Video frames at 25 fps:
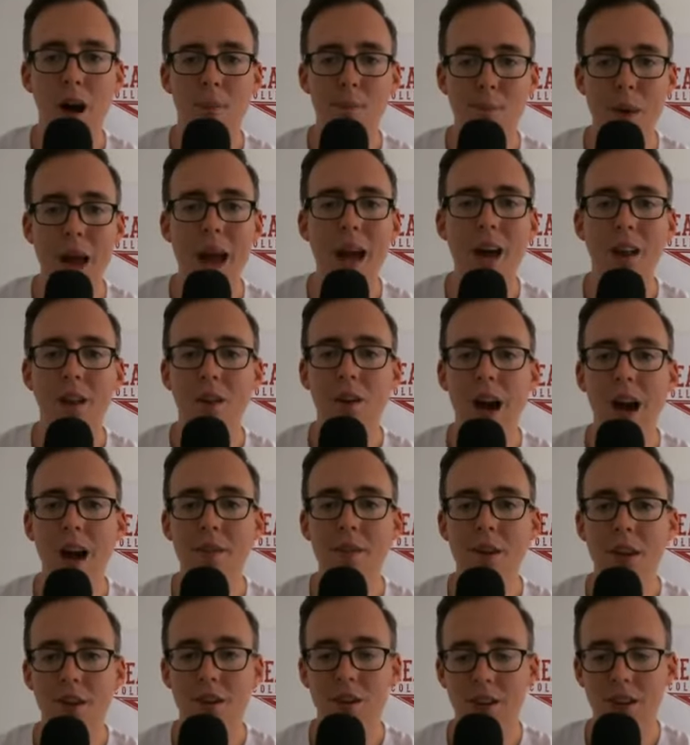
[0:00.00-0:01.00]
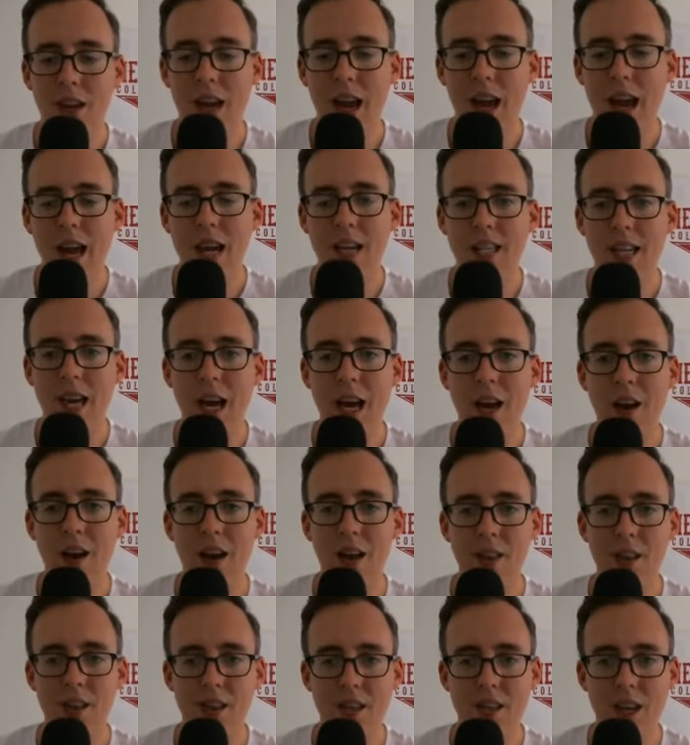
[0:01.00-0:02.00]
Baylor obviously hangs out
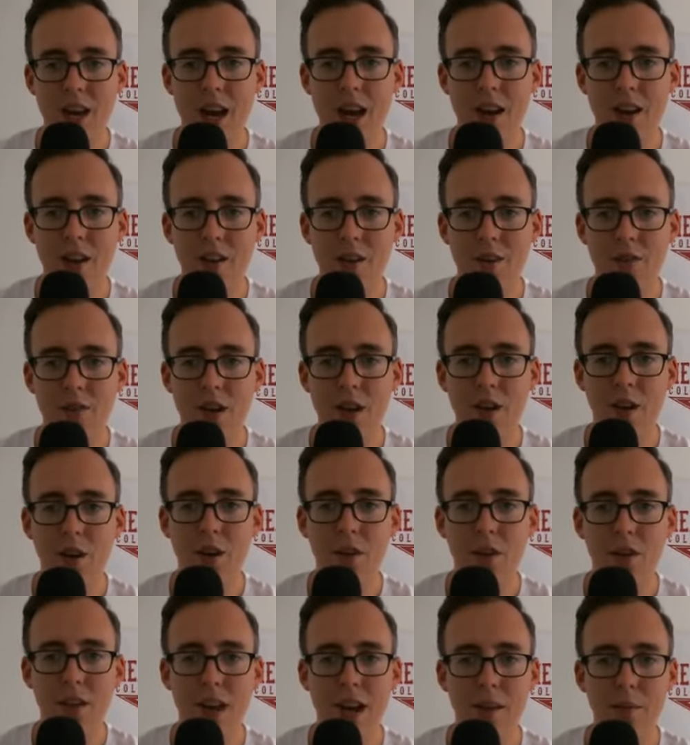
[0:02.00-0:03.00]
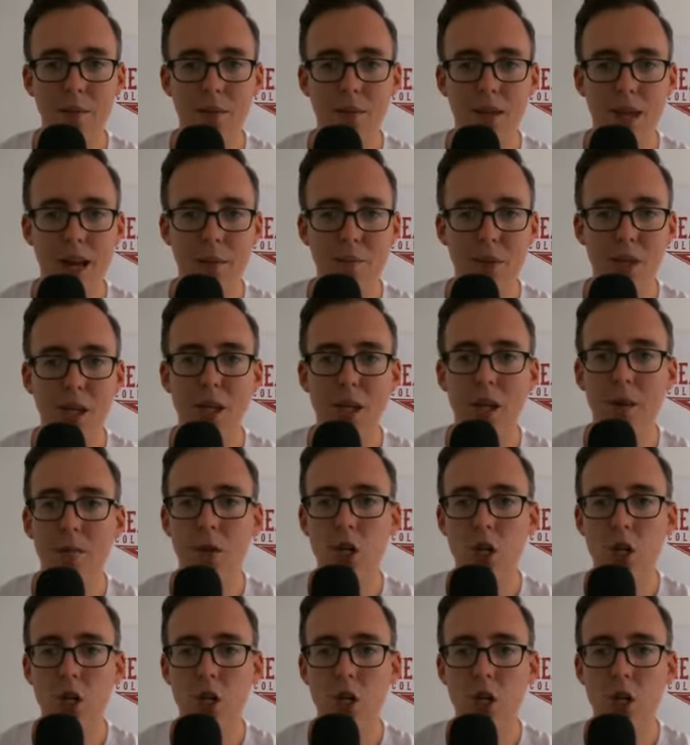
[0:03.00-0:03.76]
on the side of the field that becomes